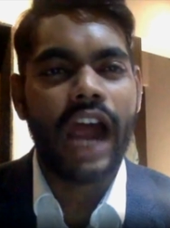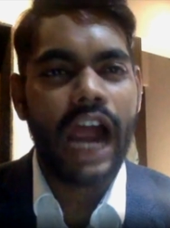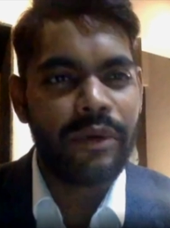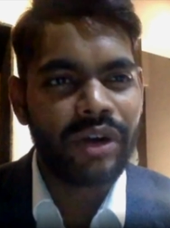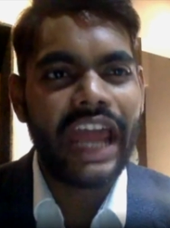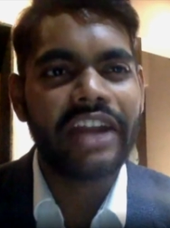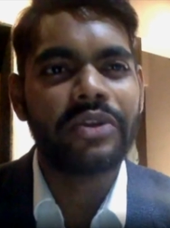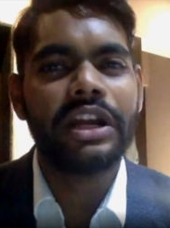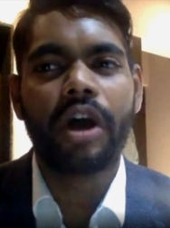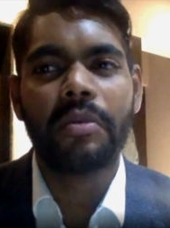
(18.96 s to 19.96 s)
I would like to
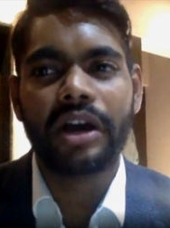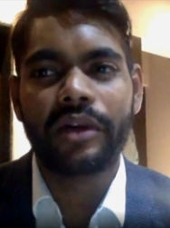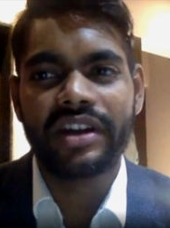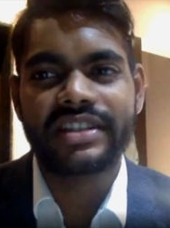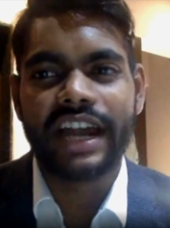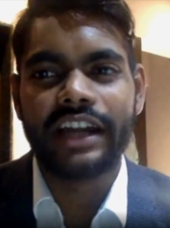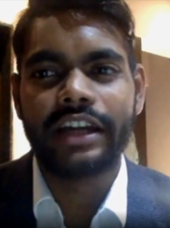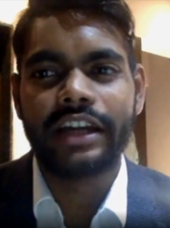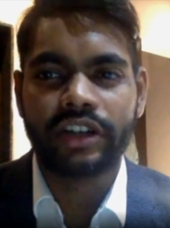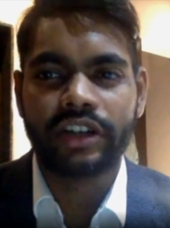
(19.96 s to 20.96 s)
inform our viewers
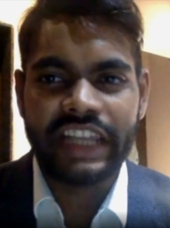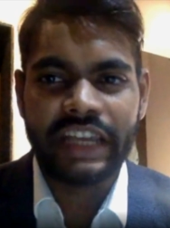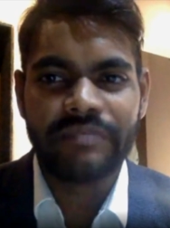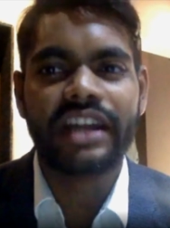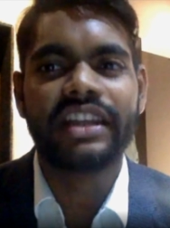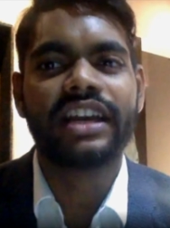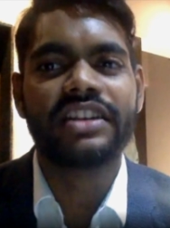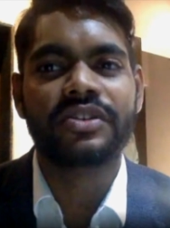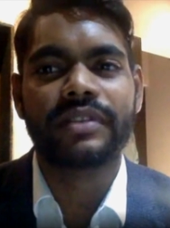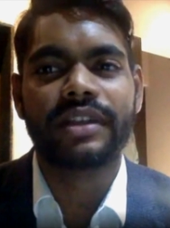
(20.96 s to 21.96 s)
that Doctor Debjani
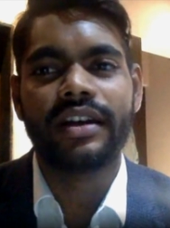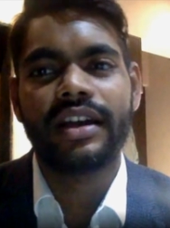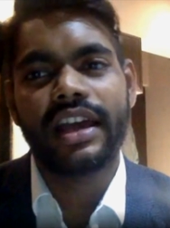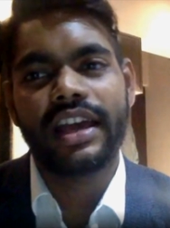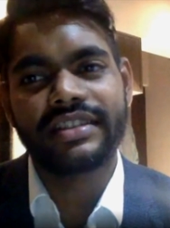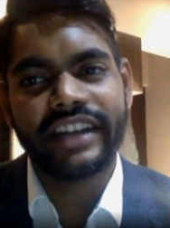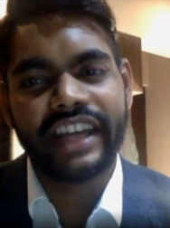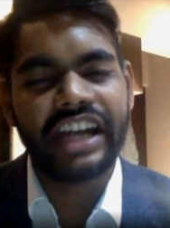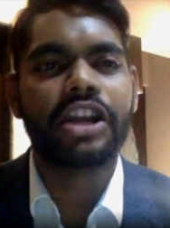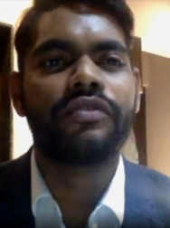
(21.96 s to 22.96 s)
Dasgupta is the
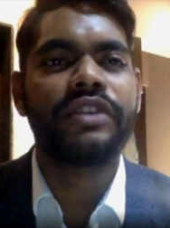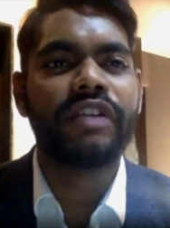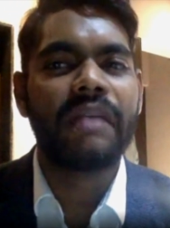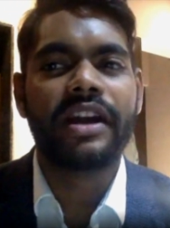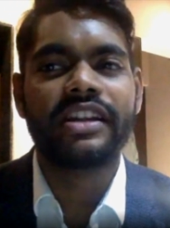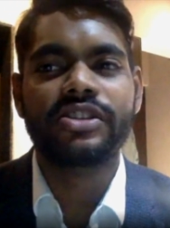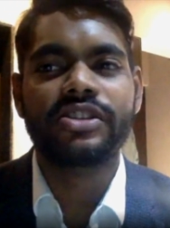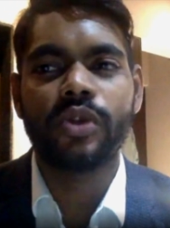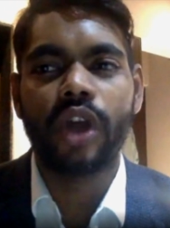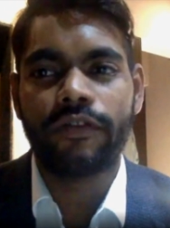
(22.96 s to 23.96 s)
director of D Y Patil
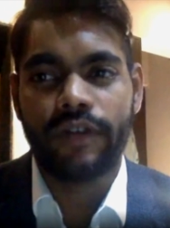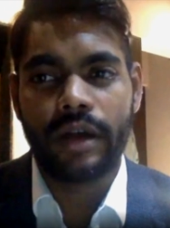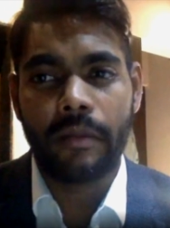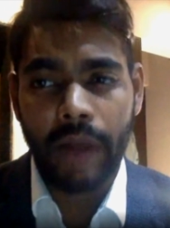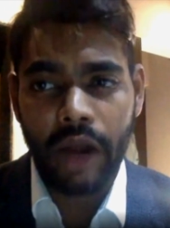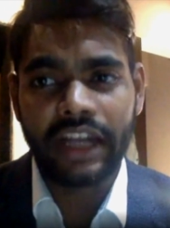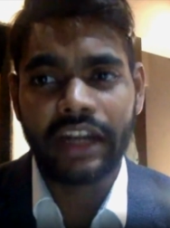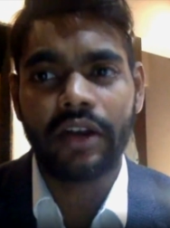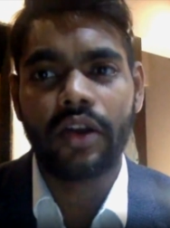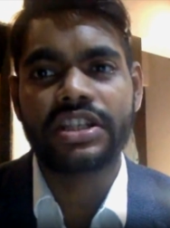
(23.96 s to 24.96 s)
School of
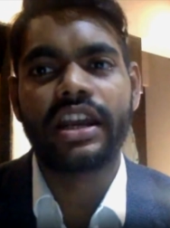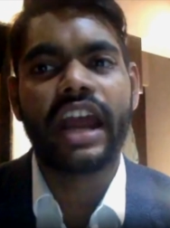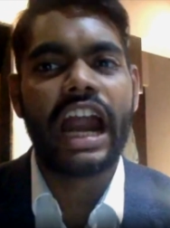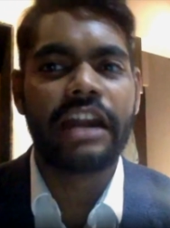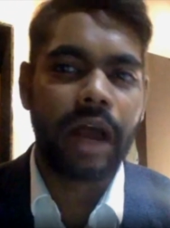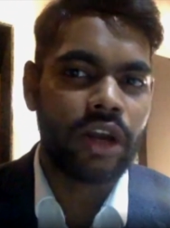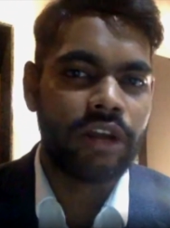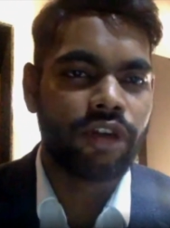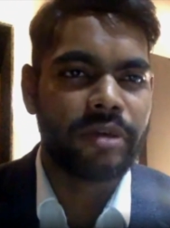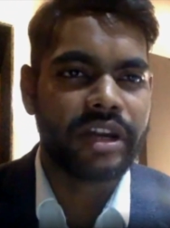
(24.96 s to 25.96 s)
Biotechnology and
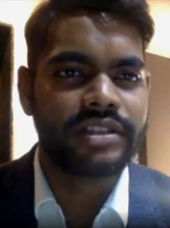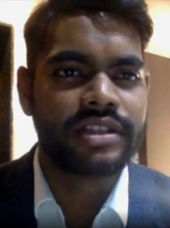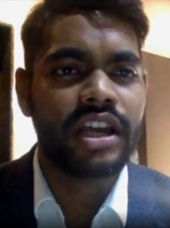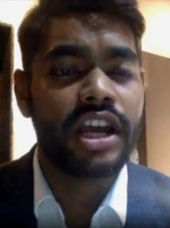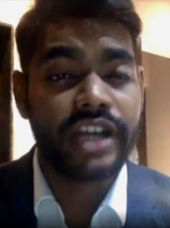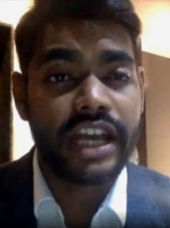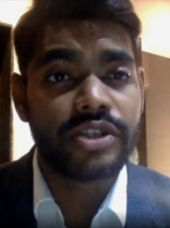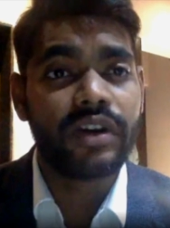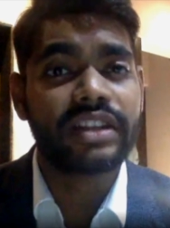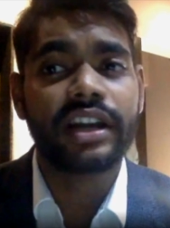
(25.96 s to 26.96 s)
Bioinformatics. She has
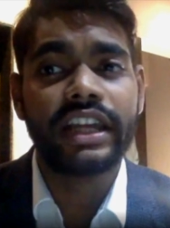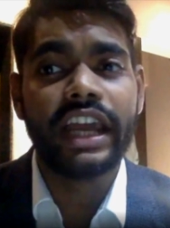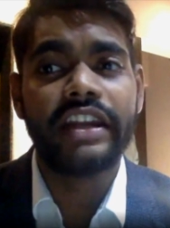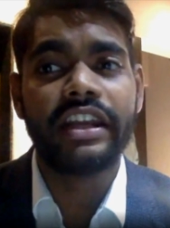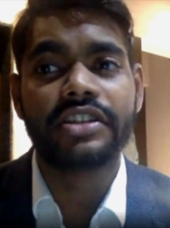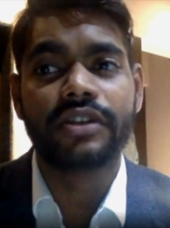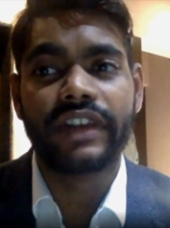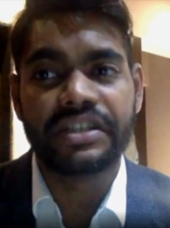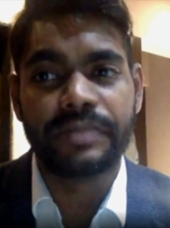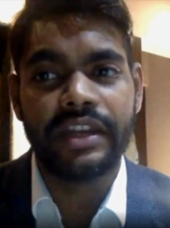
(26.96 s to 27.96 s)
over thirty-eight years of
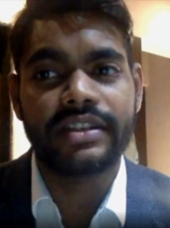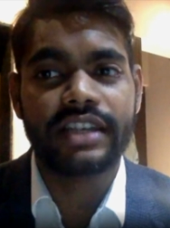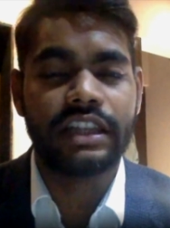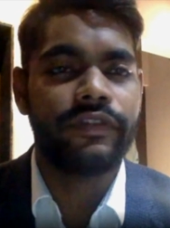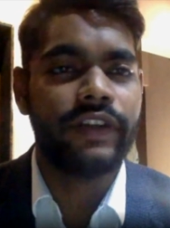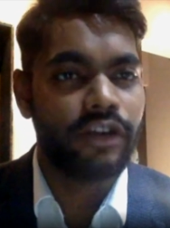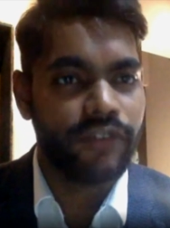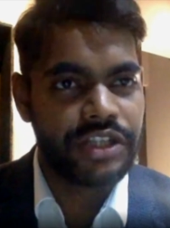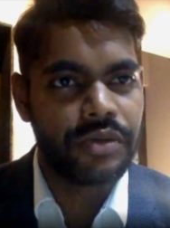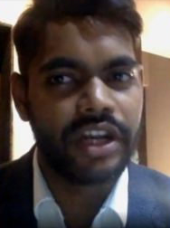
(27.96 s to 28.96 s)
experience in the field of
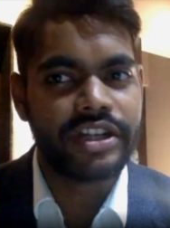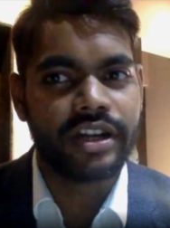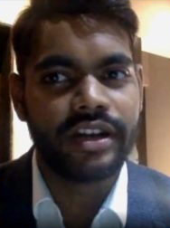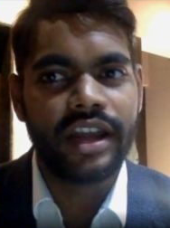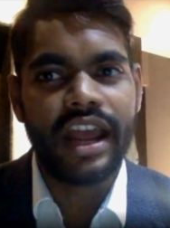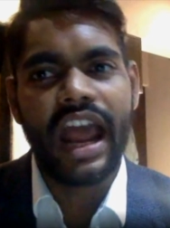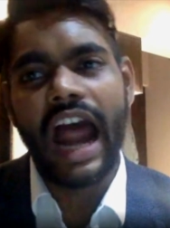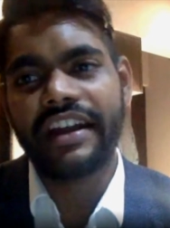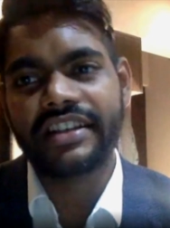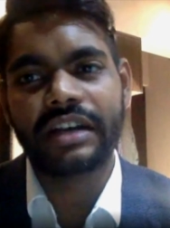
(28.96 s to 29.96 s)
education
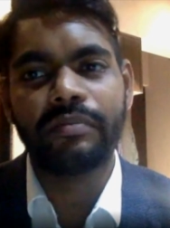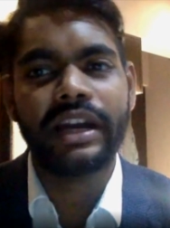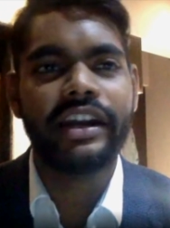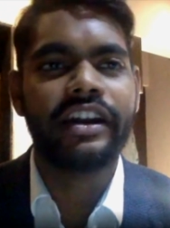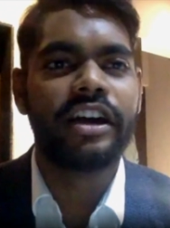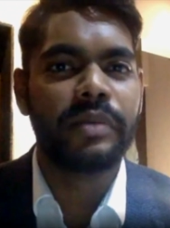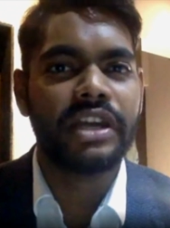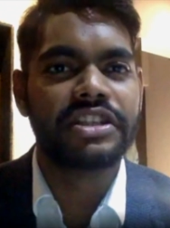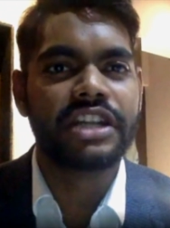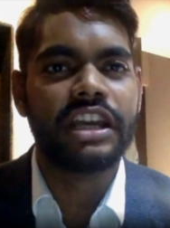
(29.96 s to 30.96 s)
and has completed her
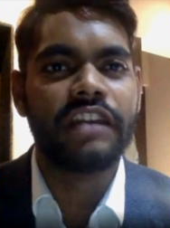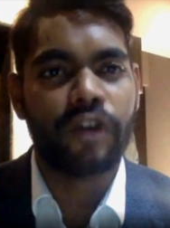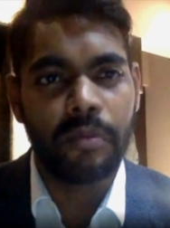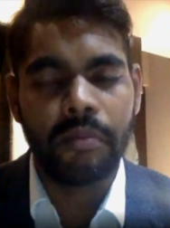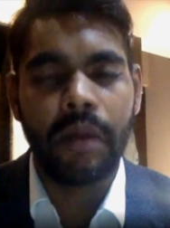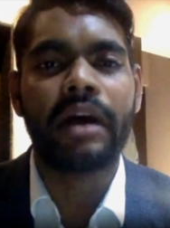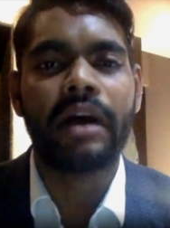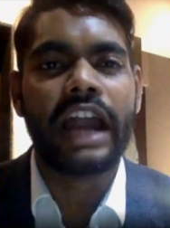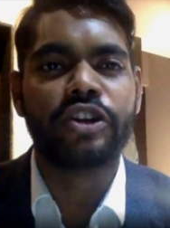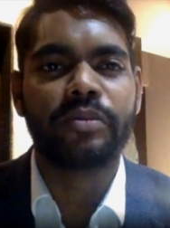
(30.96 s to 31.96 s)
PhD from Baba
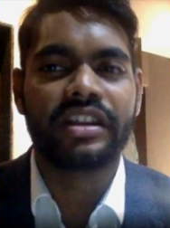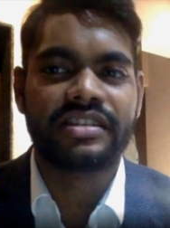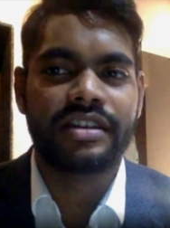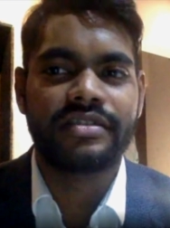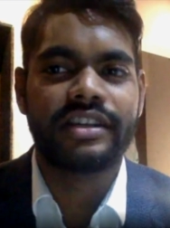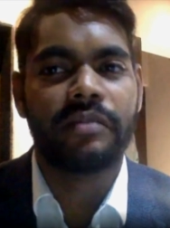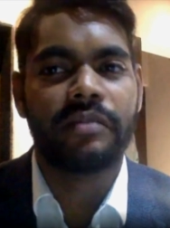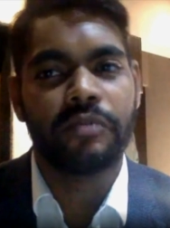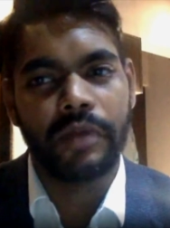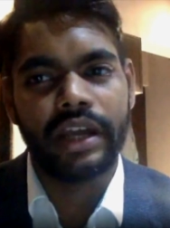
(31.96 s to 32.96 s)
Atomic Research Center,
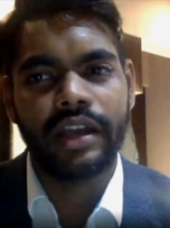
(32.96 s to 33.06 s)
Mumbai.